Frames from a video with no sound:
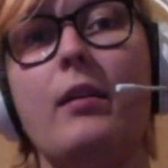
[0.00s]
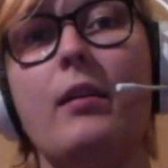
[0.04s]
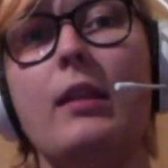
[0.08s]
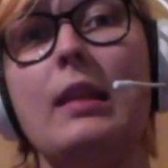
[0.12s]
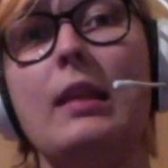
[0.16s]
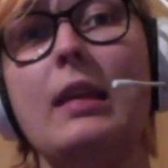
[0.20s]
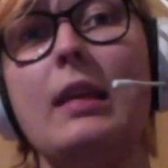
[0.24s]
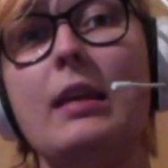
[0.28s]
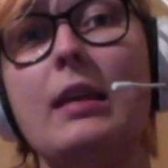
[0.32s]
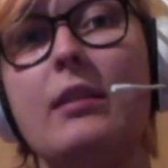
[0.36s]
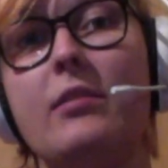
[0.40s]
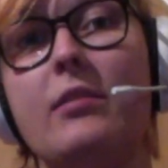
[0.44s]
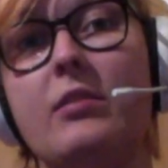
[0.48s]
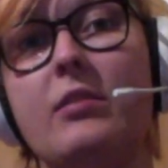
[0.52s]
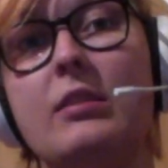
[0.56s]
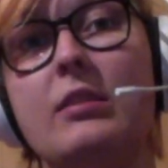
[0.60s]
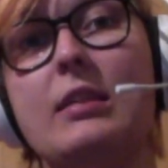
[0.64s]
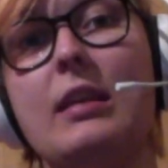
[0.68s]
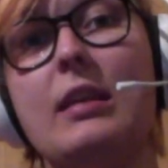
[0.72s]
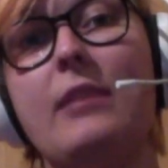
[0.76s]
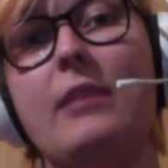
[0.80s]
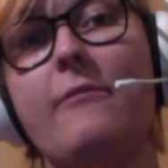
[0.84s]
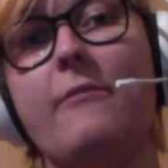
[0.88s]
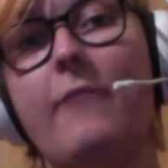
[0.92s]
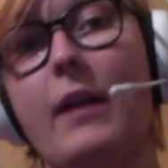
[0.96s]

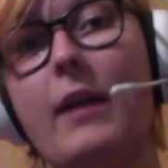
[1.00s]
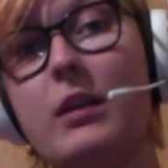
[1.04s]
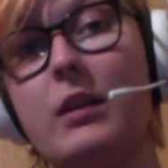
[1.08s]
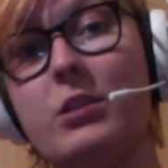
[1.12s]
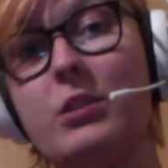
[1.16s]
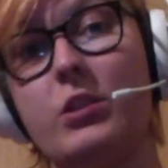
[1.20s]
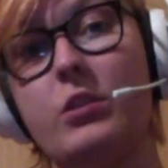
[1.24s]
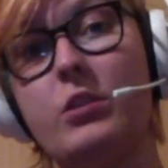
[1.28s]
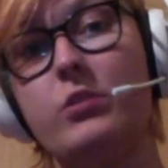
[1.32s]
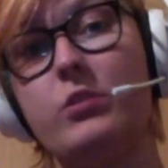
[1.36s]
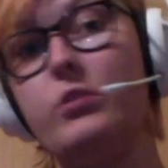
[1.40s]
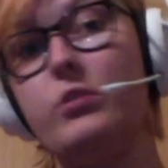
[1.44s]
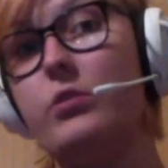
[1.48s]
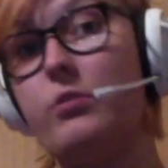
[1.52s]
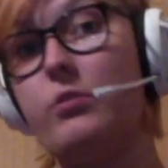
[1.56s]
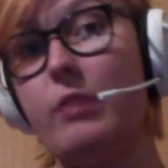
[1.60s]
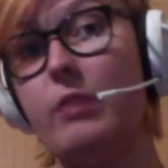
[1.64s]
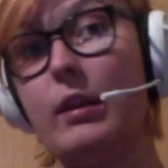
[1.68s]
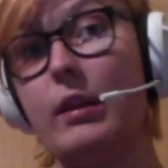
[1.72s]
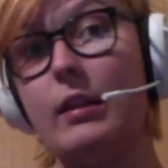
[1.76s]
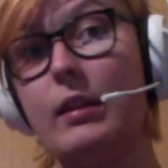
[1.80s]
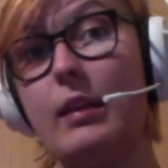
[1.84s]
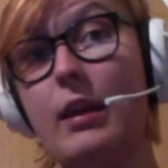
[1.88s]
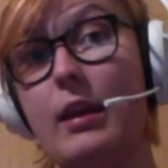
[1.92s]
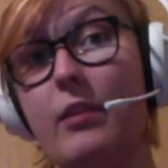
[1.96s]
leaders in fashion
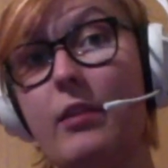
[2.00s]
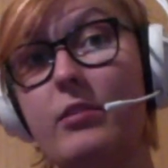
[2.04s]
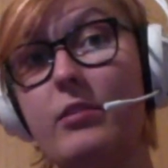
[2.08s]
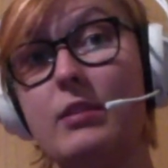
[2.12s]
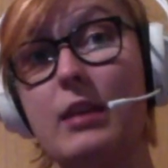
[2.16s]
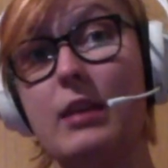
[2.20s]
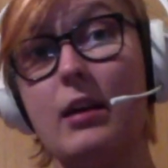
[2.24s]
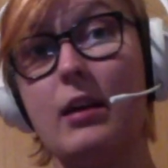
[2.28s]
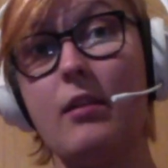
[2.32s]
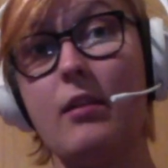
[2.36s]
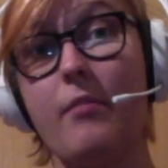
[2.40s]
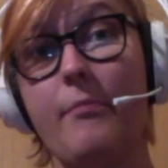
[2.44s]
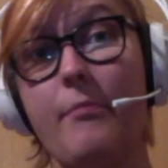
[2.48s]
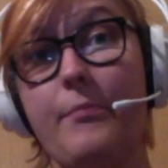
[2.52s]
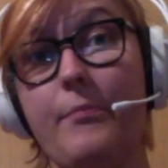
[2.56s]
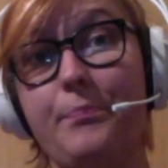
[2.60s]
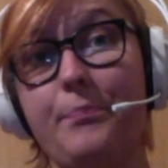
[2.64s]
during their time.